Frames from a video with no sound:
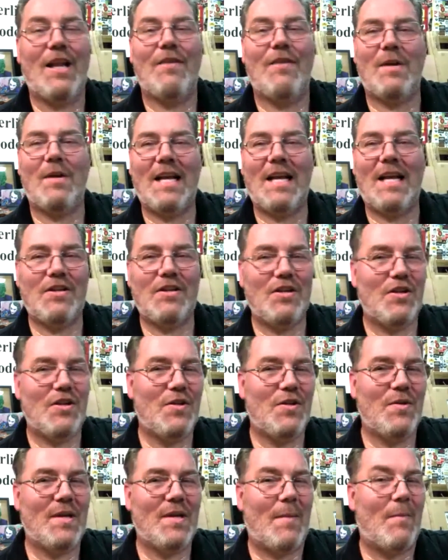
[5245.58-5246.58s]
what I
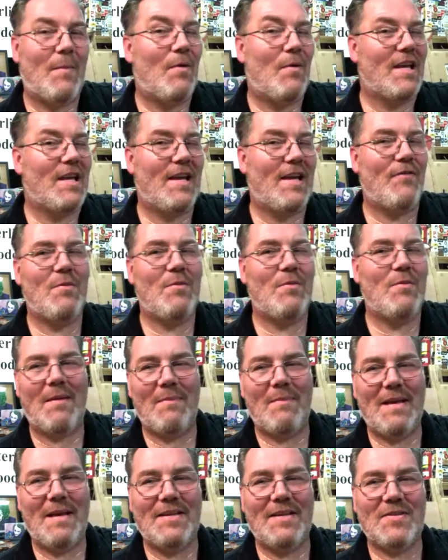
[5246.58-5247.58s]
do, and I'm going to give you my
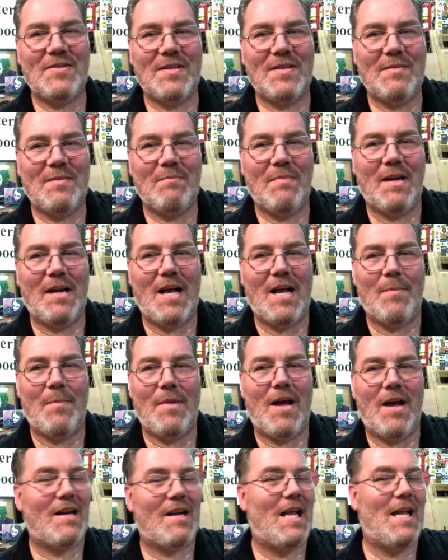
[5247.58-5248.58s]
best, but I'm
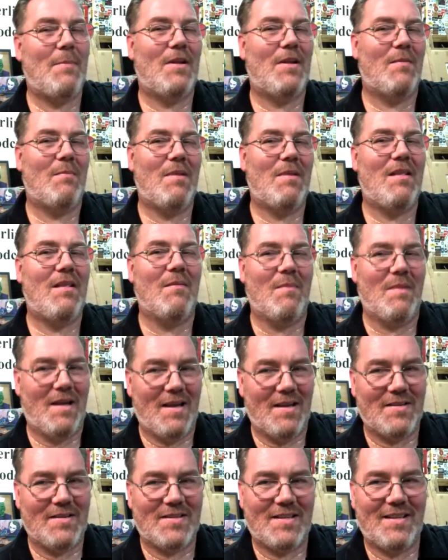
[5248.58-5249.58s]
not claiming to be the
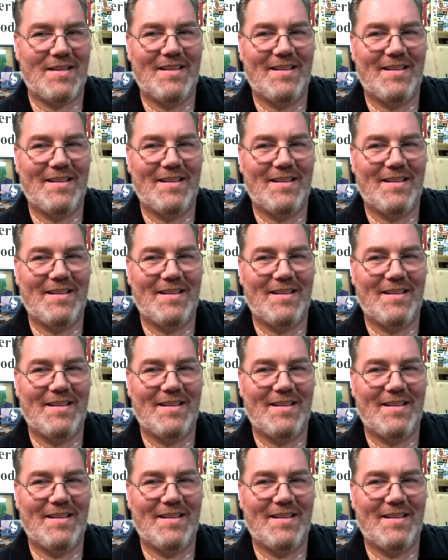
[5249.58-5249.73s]
best.